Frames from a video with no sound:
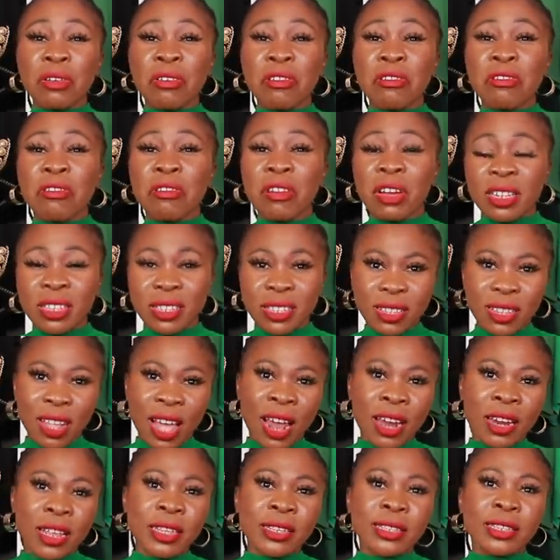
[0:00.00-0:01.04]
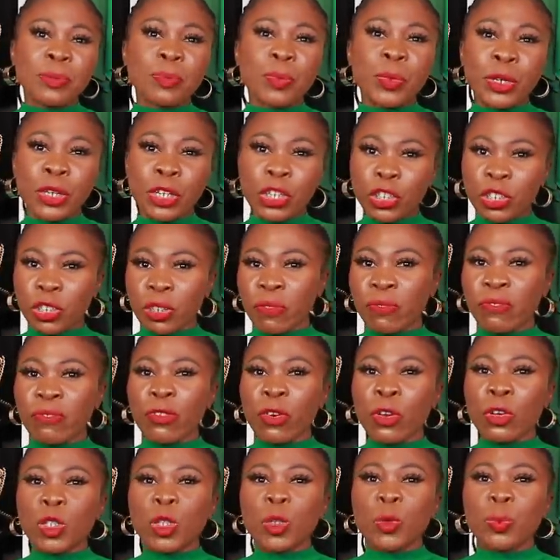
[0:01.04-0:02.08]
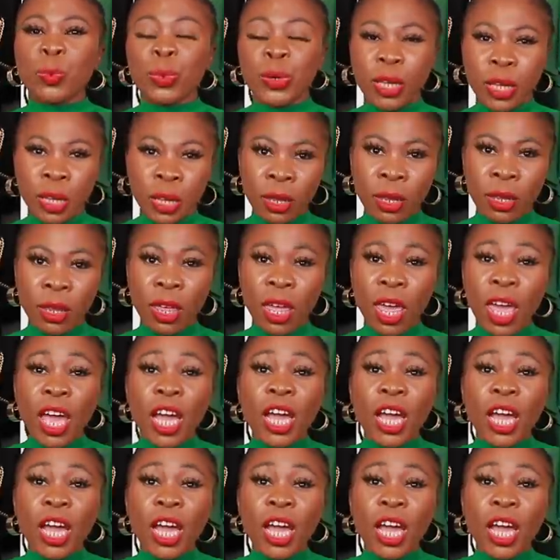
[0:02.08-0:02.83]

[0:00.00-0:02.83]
great style inspiration for spring.